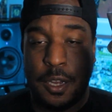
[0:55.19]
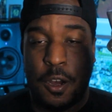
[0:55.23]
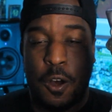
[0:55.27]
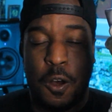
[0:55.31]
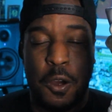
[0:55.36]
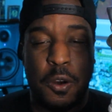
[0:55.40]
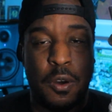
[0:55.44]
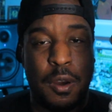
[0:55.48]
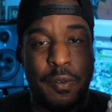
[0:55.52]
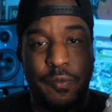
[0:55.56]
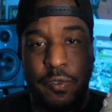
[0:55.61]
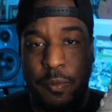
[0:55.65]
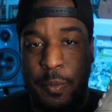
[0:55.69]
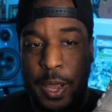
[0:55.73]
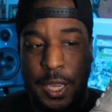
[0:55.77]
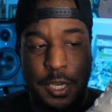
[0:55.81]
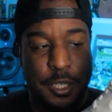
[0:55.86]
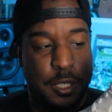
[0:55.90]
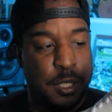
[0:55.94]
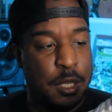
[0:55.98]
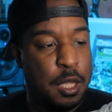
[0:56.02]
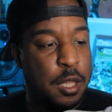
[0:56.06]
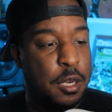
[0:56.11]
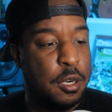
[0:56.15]
All her
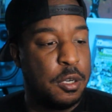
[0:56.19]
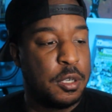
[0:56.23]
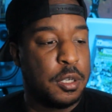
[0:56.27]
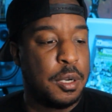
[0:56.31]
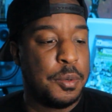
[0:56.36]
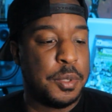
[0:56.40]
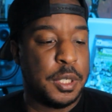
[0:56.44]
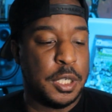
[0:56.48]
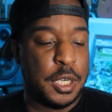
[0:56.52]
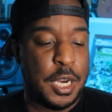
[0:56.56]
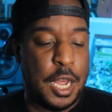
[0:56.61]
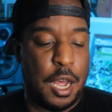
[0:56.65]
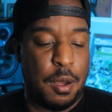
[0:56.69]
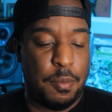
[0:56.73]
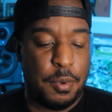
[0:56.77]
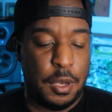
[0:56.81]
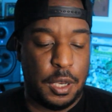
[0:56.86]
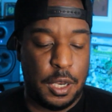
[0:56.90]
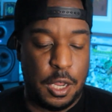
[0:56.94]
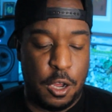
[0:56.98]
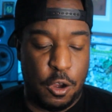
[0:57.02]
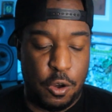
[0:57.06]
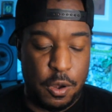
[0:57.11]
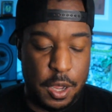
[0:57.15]
information is in the description down
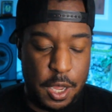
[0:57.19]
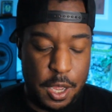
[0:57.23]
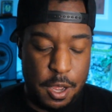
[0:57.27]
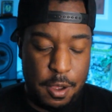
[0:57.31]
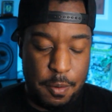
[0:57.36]
below.